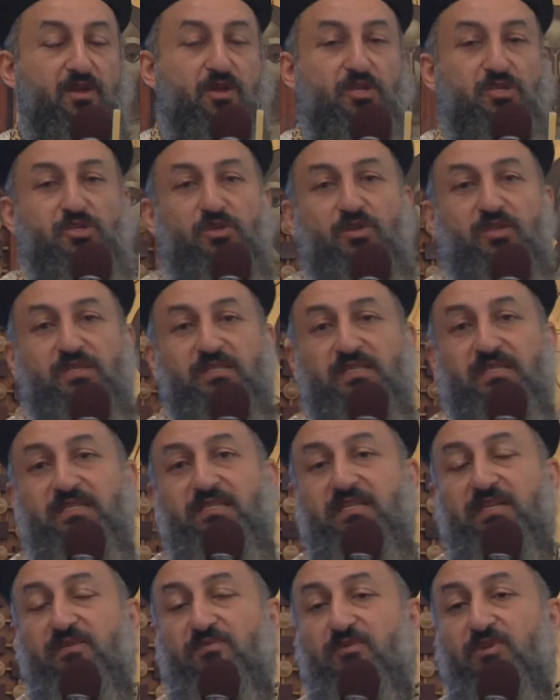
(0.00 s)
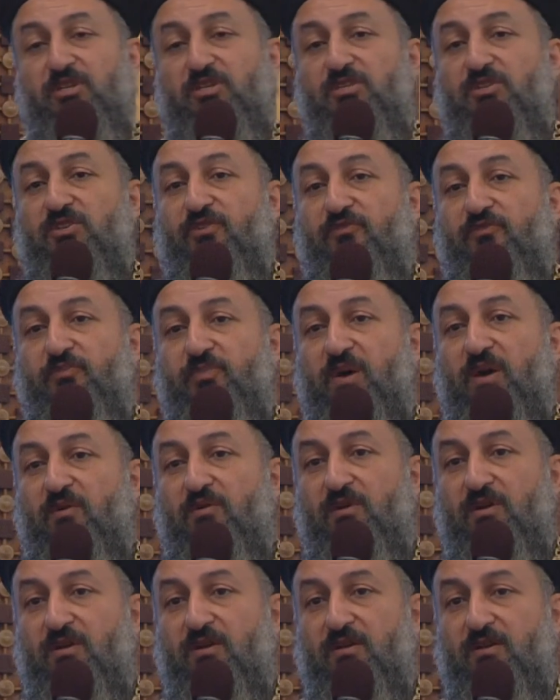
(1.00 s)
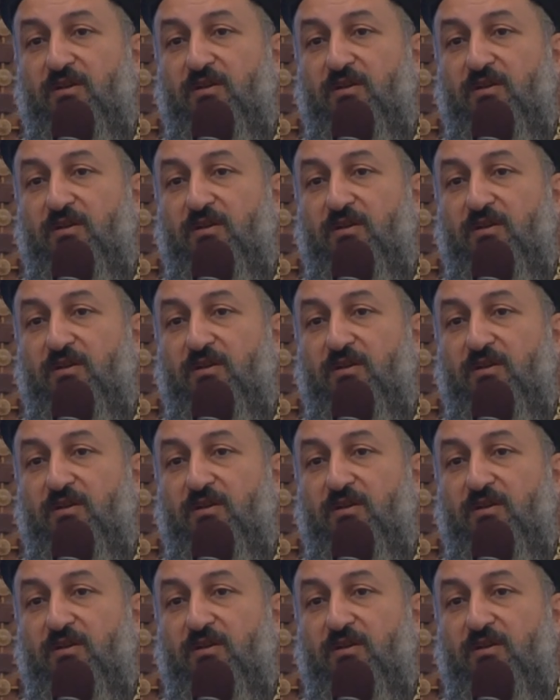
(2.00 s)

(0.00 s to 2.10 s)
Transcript: So this is a celebration of power.